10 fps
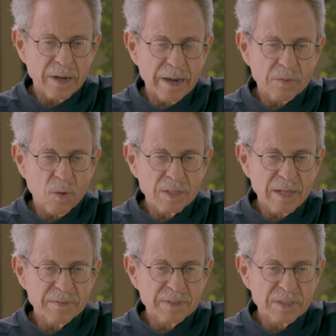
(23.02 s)
at one
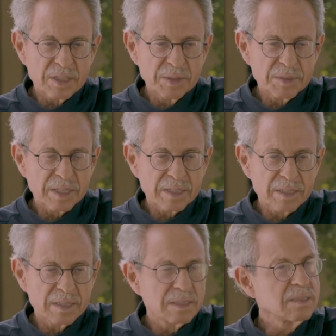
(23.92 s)
level, it seems like
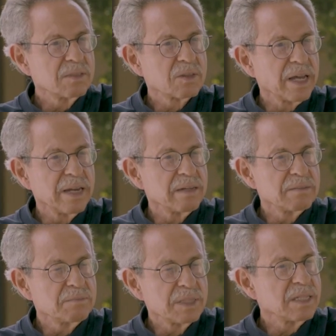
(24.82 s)
the, you can't
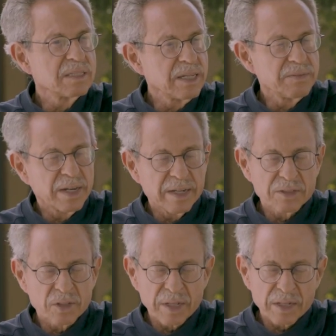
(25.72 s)
begin to even
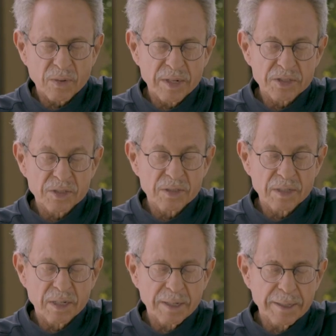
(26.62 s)
answer that question.
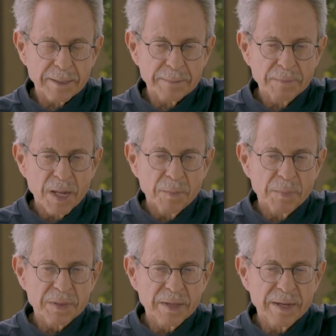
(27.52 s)
Uh,
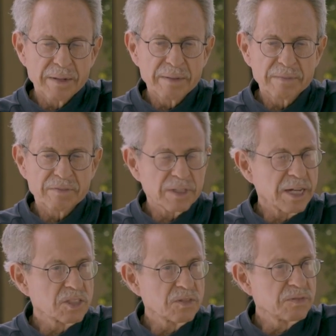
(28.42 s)
but then
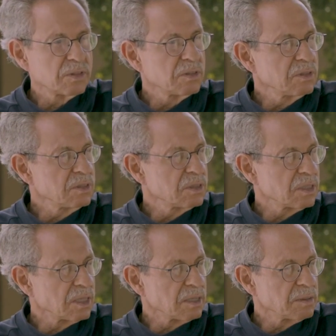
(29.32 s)
philosophers,
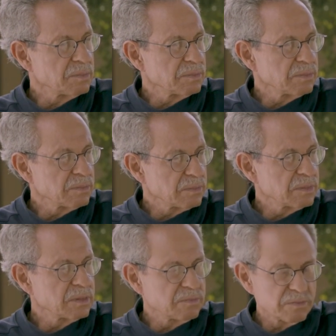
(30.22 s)
um,
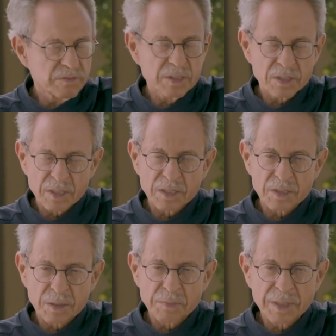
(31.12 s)

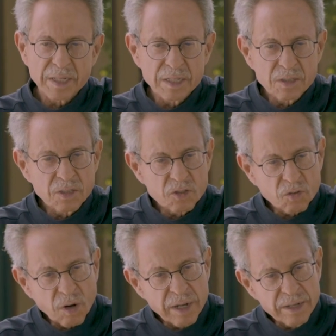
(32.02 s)
physicists uh, begin to
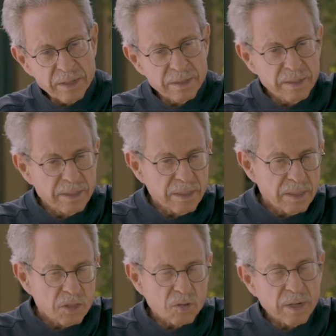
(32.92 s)
try to
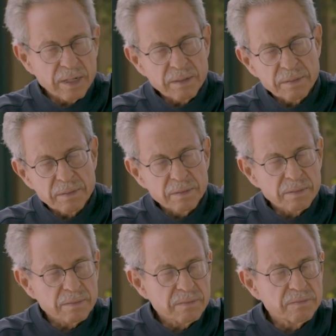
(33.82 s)
try to
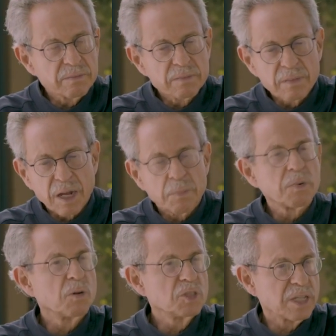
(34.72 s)

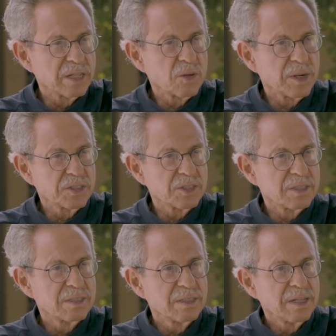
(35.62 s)
approach that question.
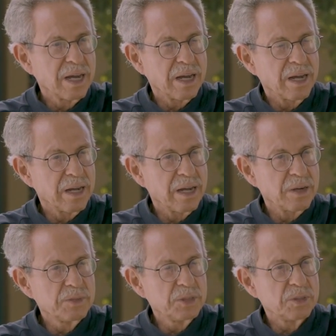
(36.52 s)
How,
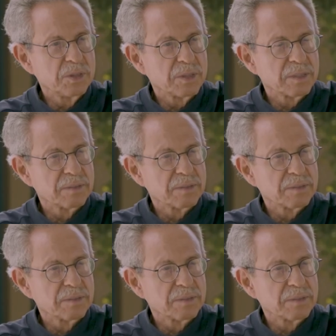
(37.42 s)
how, would you do it?